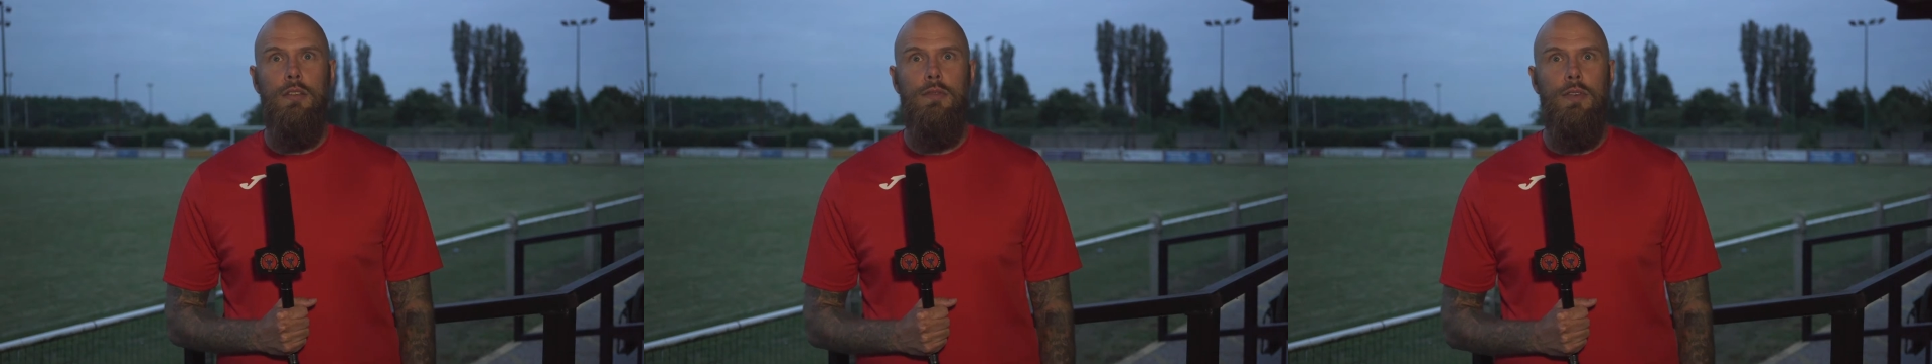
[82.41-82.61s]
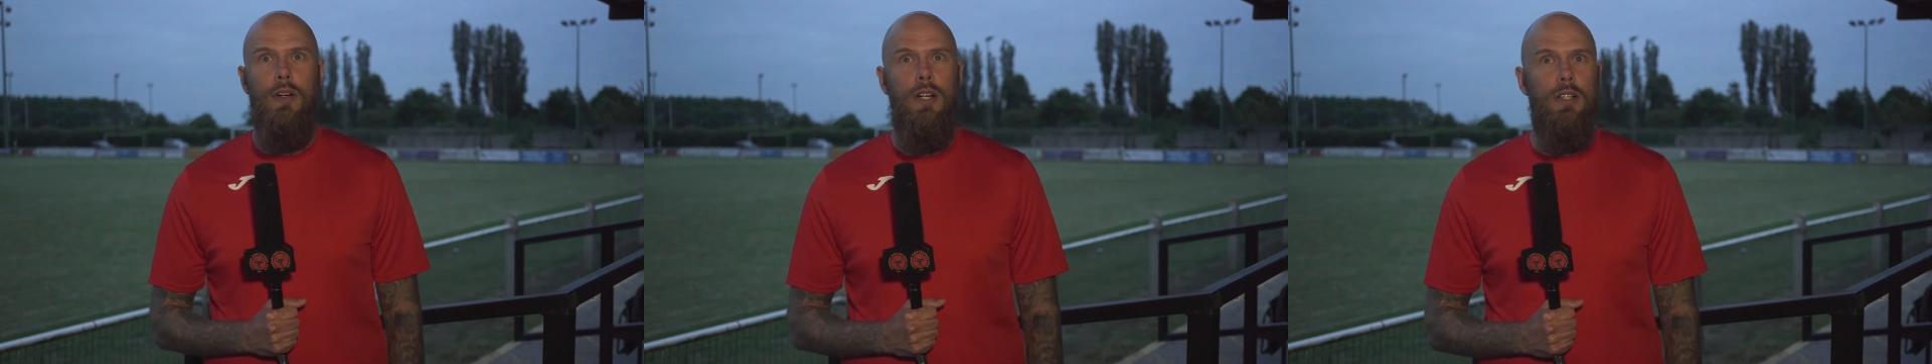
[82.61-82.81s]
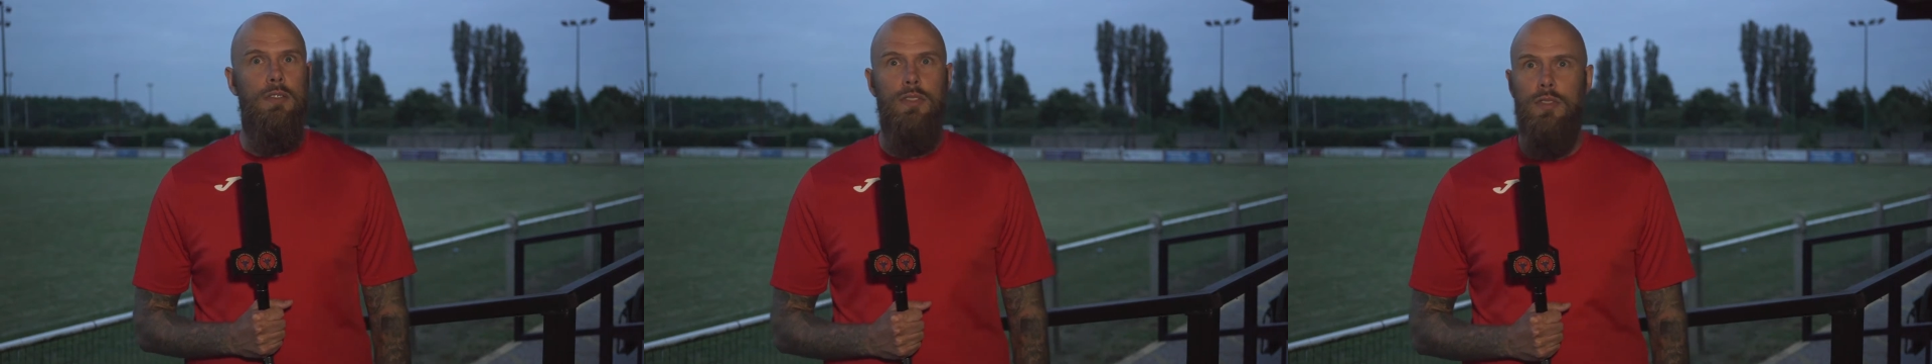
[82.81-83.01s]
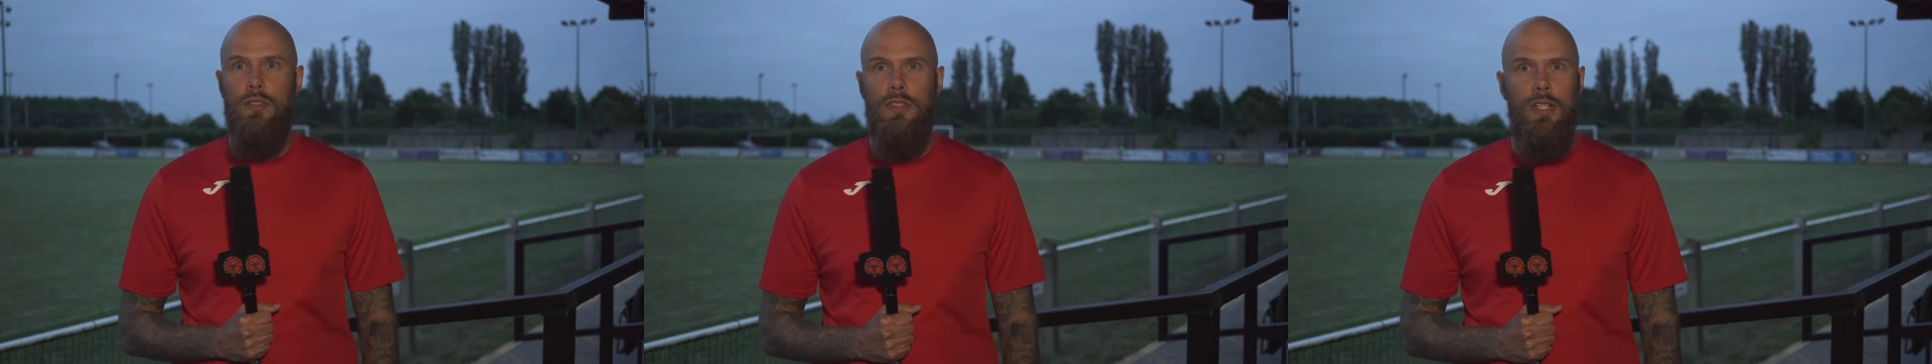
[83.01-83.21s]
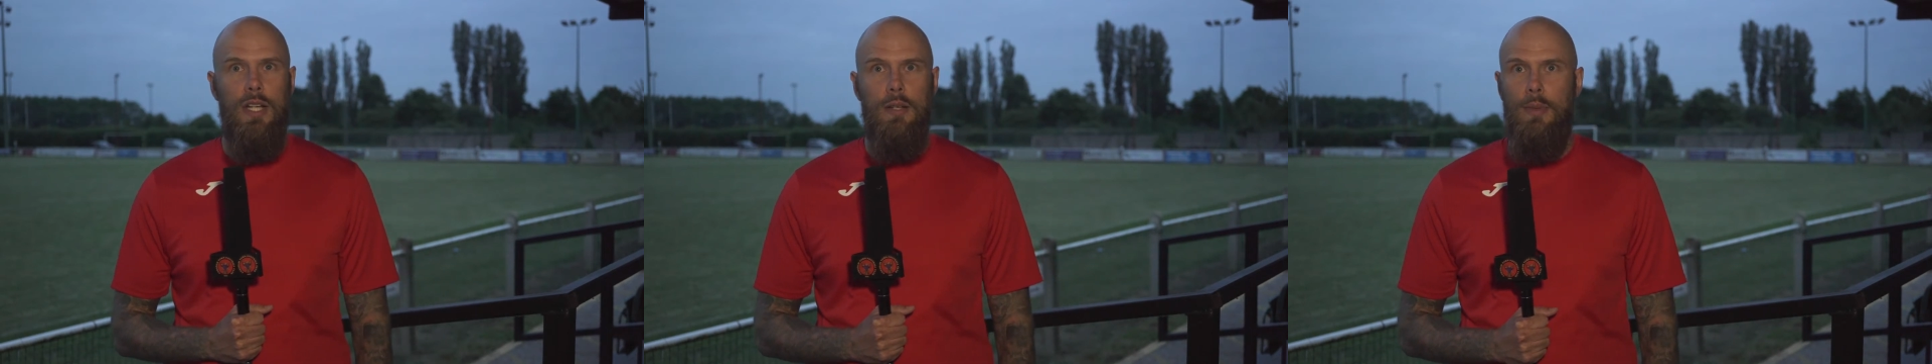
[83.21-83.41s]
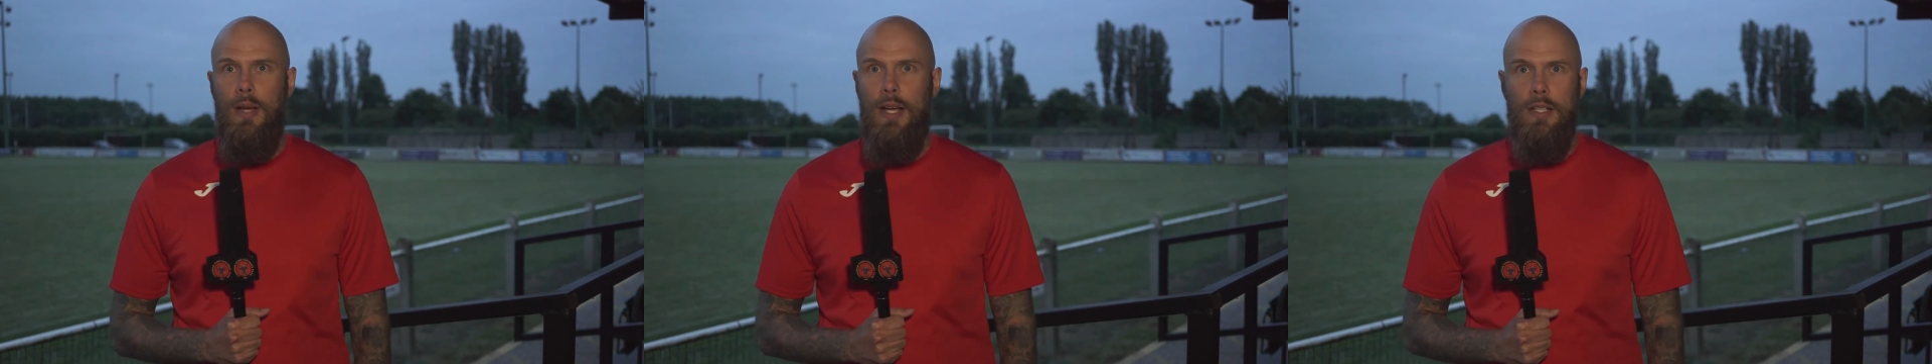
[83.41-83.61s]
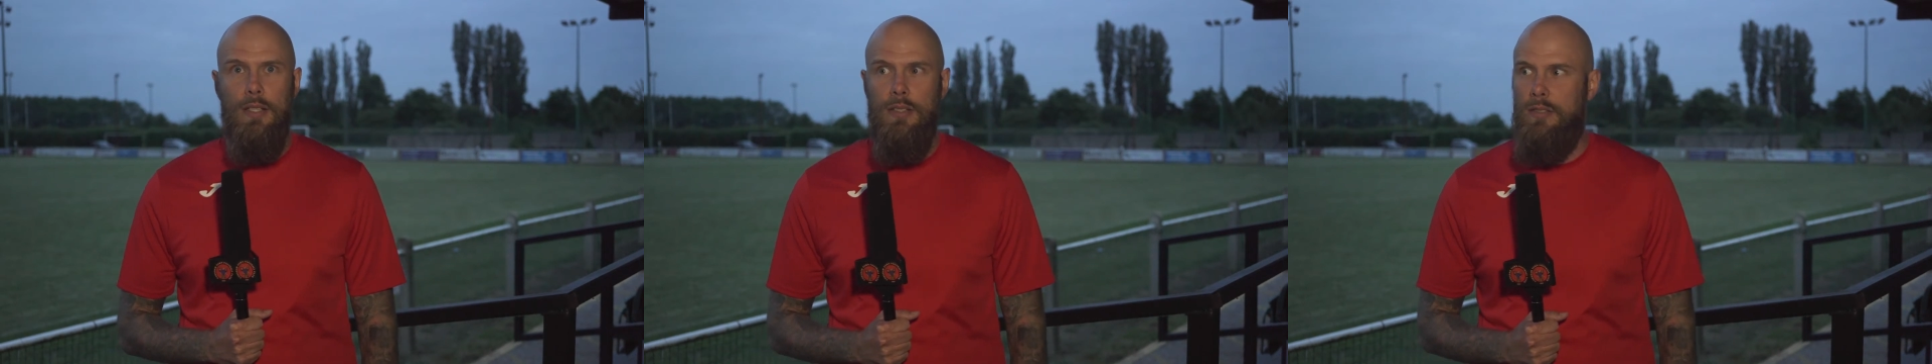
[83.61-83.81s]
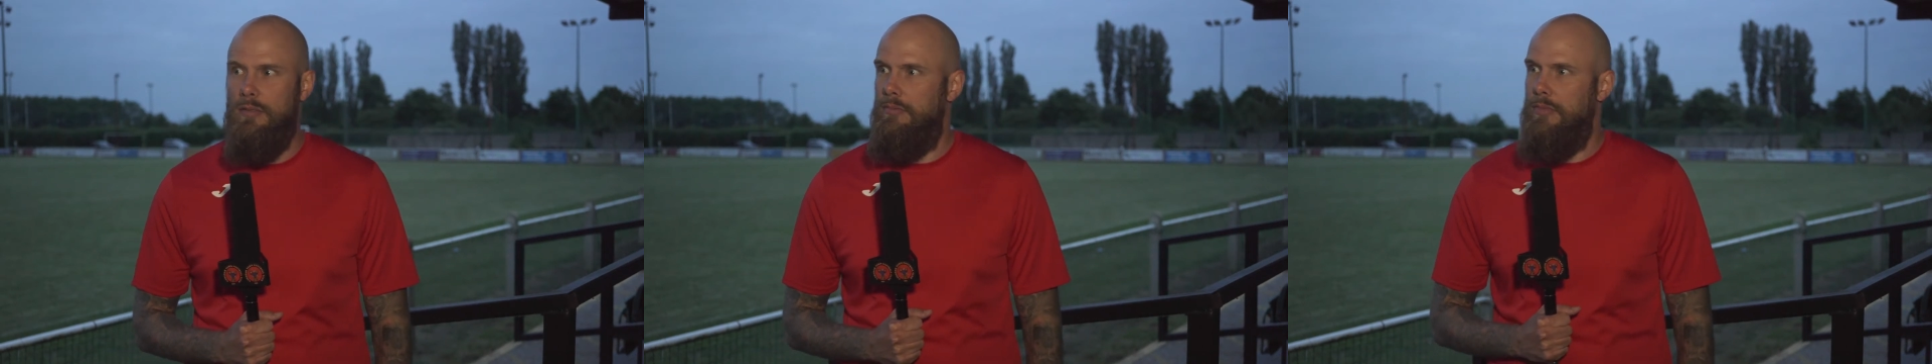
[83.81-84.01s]
five sort of centre
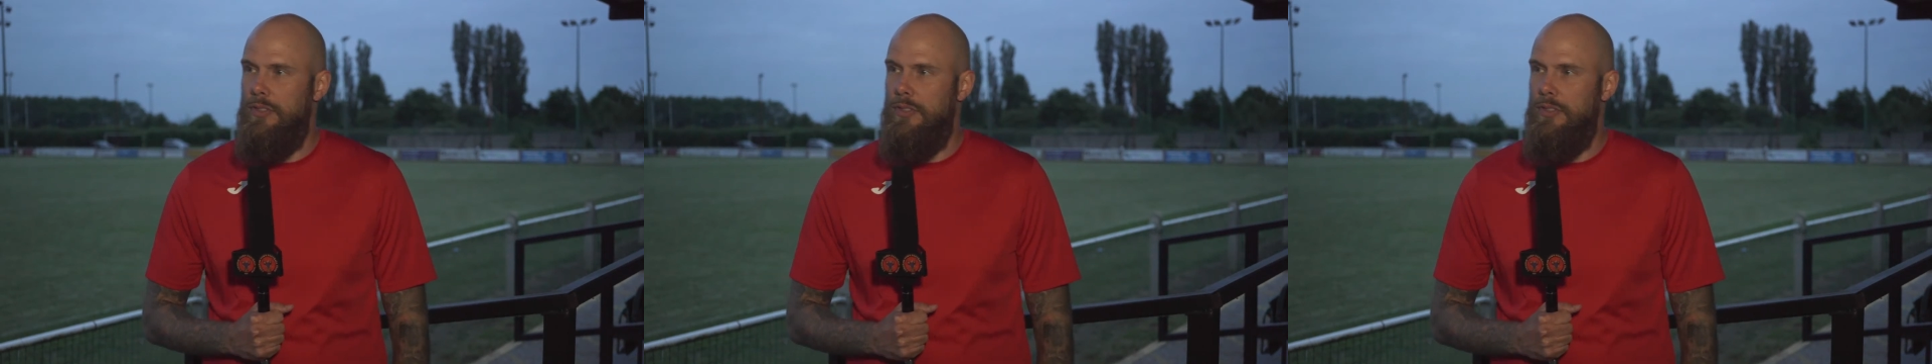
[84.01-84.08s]
backs,